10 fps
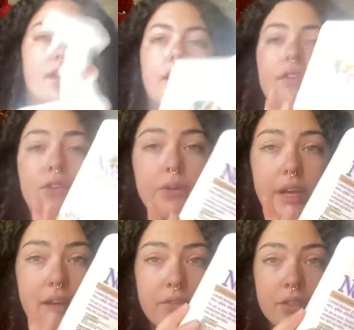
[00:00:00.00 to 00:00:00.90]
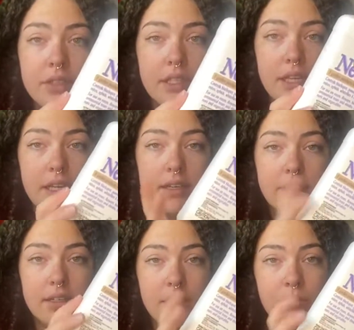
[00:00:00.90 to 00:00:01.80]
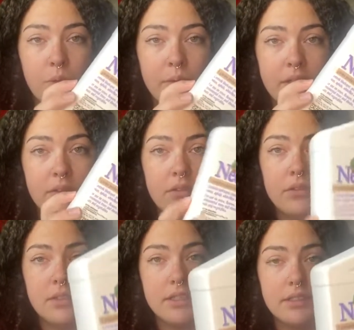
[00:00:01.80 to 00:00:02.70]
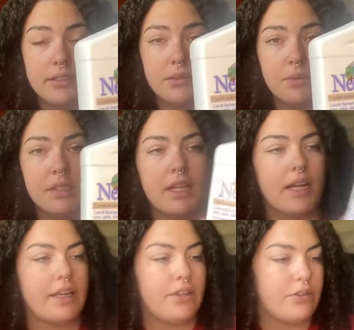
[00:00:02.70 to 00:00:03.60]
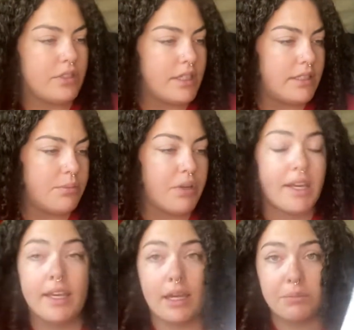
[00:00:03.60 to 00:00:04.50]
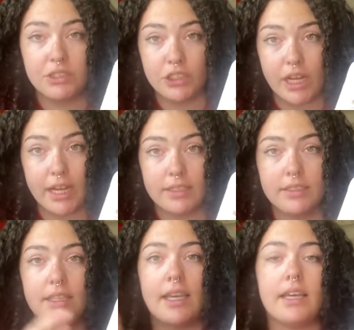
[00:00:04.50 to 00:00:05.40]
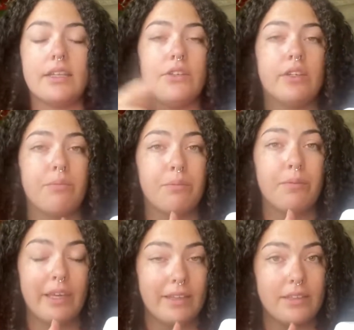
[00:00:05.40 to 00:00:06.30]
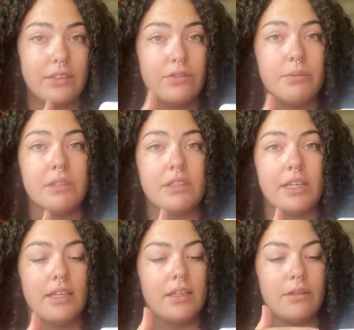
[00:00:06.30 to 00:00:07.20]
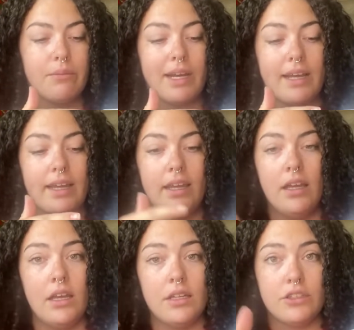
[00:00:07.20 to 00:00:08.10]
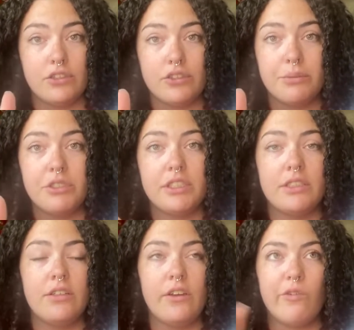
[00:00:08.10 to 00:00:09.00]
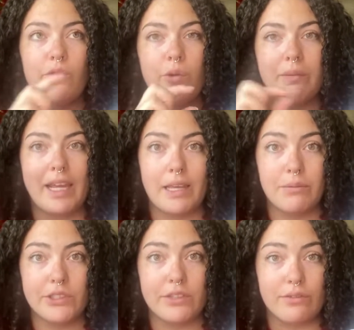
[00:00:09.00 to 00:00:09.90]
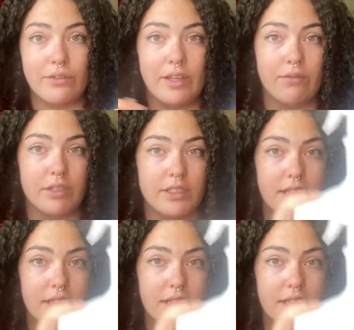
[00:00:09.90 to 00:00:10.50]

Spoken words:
If you ever need neem oil, this is the one that I use. It's by Captain Jack's, and you can get this from the link in my description for my Amazon favorites.